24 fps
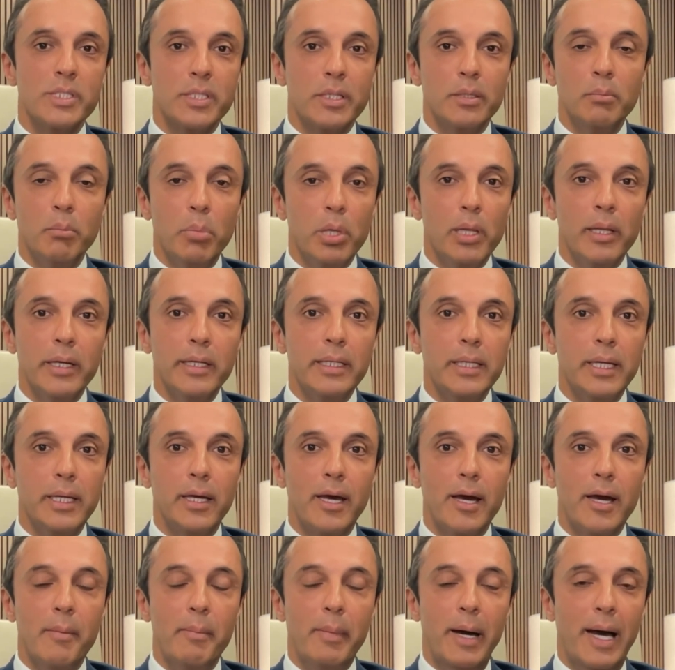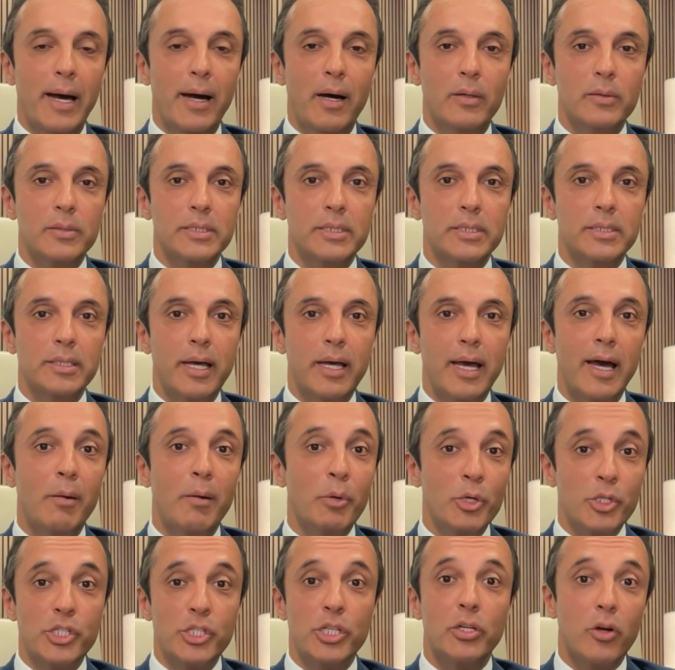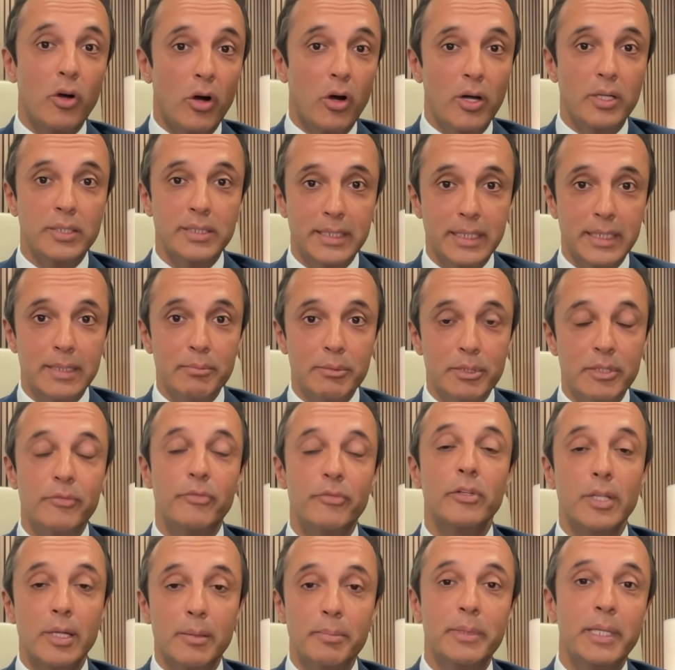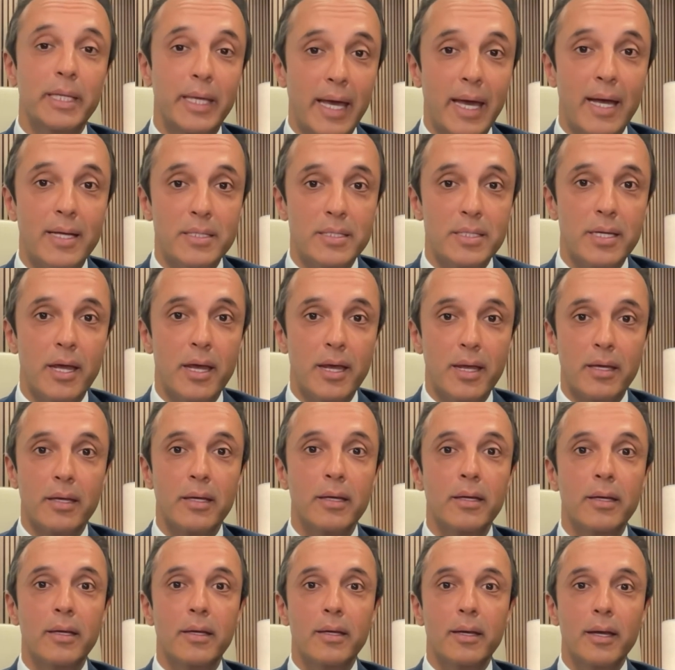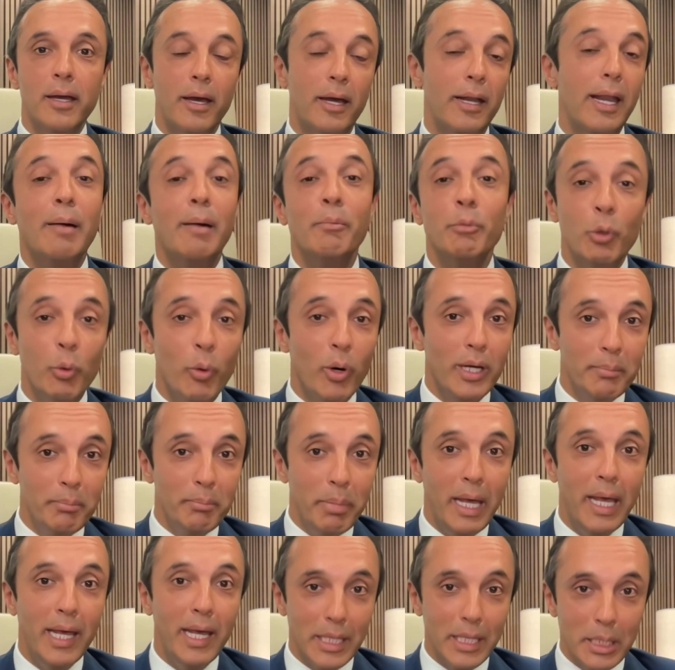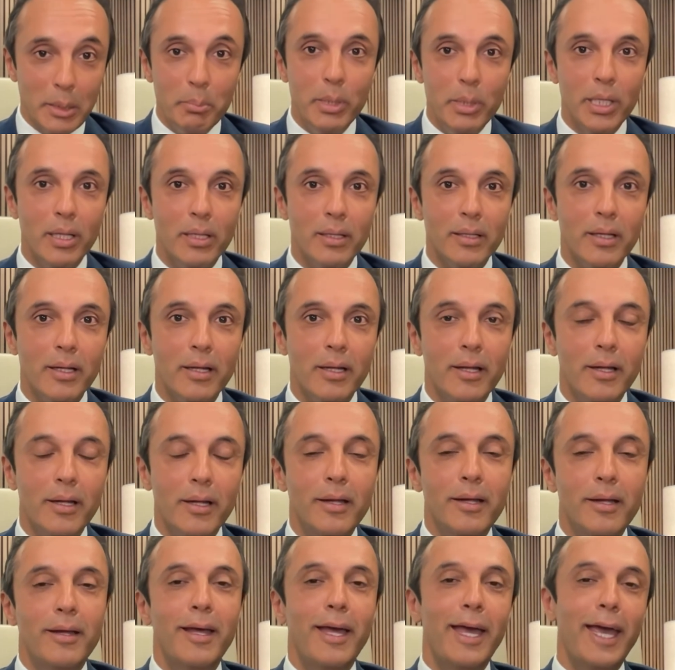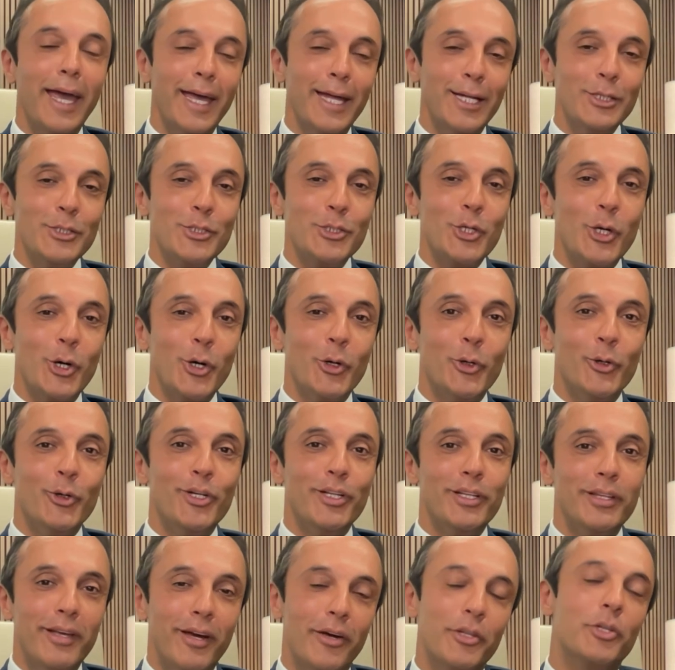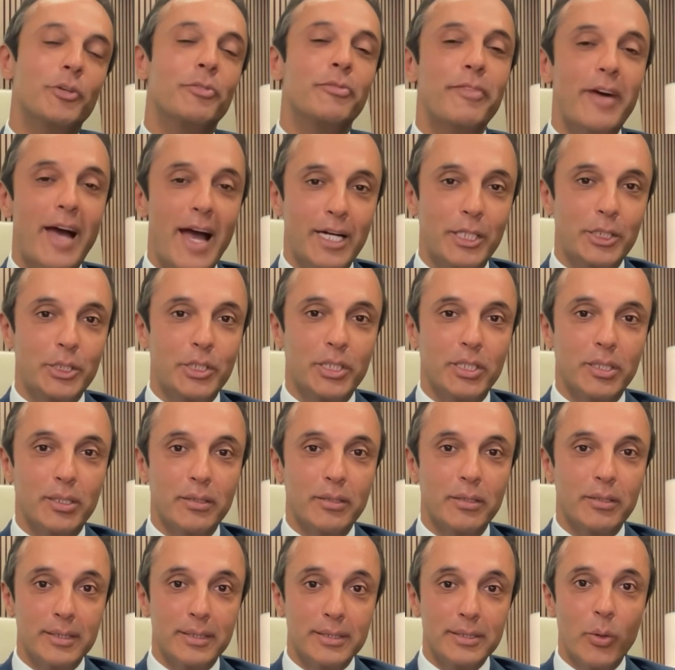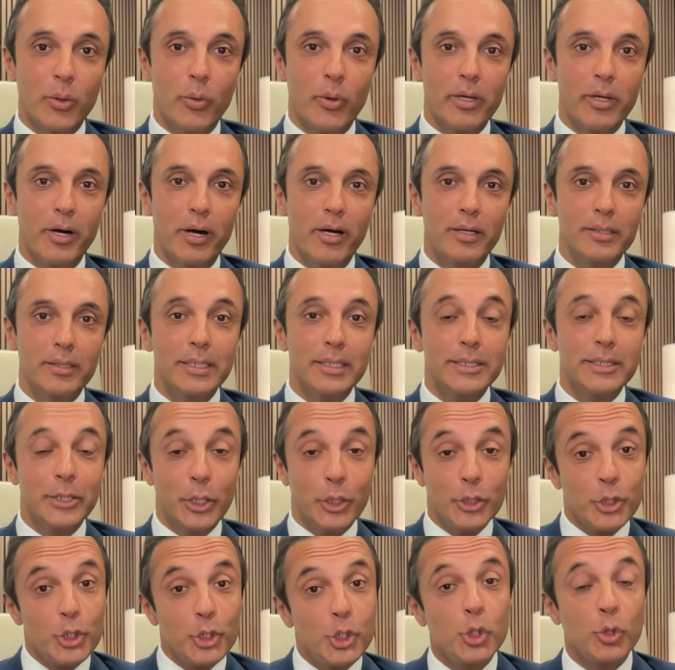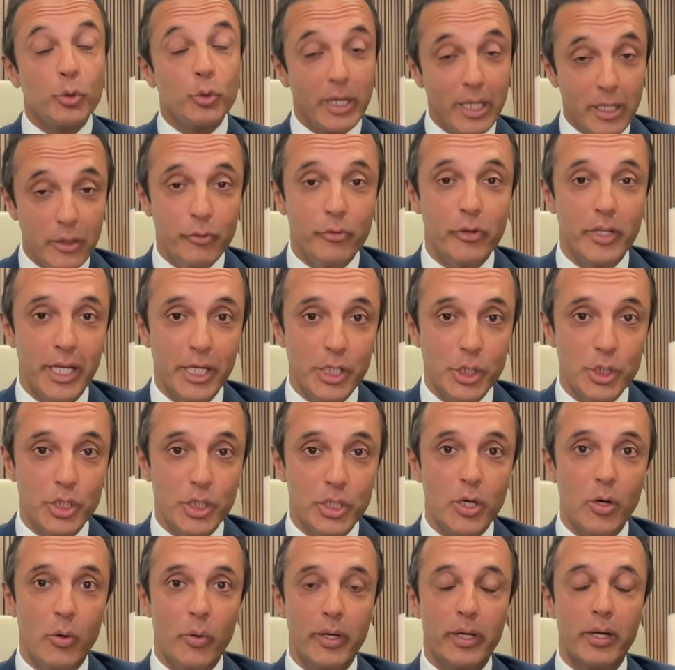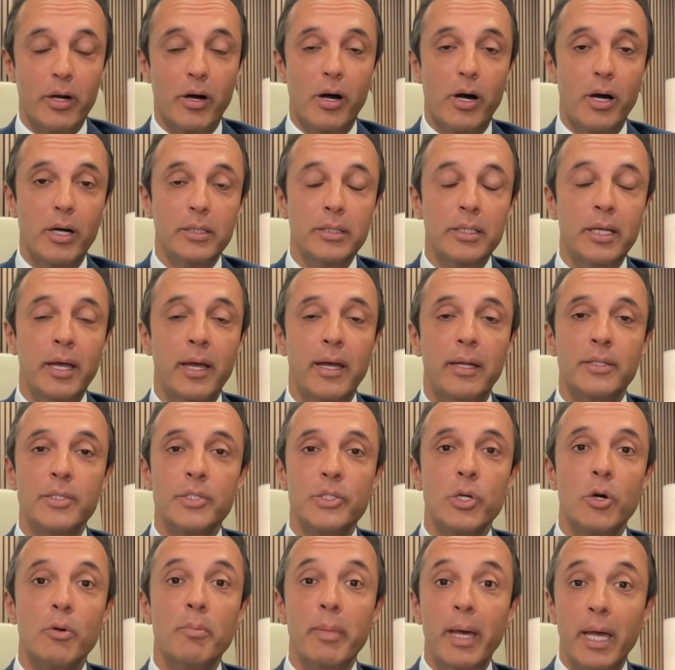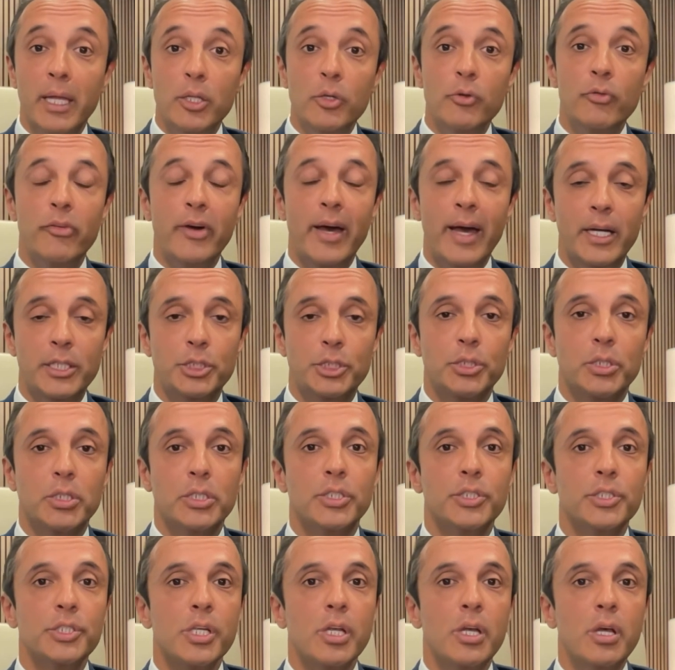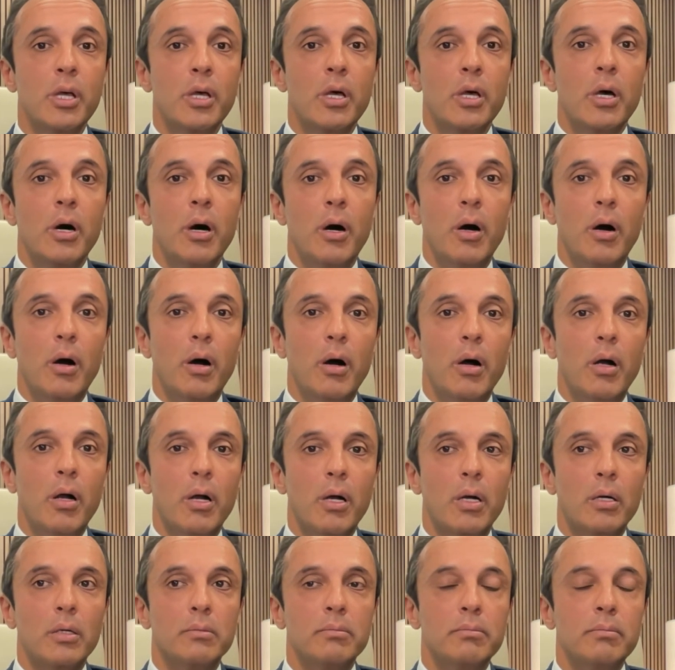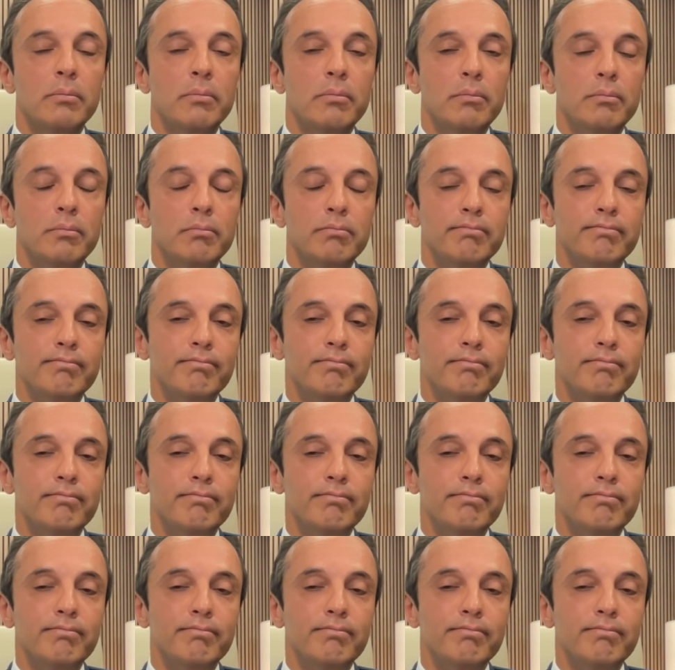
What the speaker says: was complaining about how much it cost him to fill up the gas tank, and I'm the one paying the bill. And so the other factor that's going on is there's shrinkflation going on. And so manufacturers are